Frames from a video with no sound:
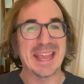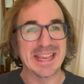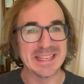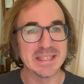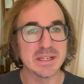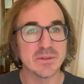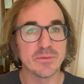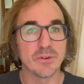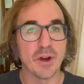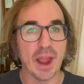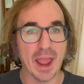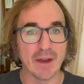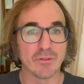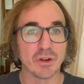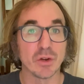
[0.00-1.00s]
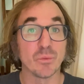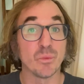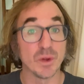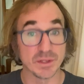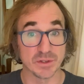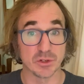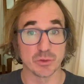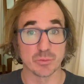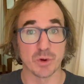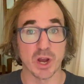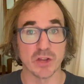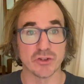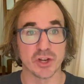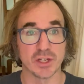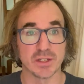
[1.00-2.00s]
isn't for every research
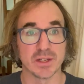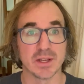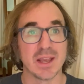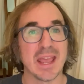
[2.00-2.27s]
project.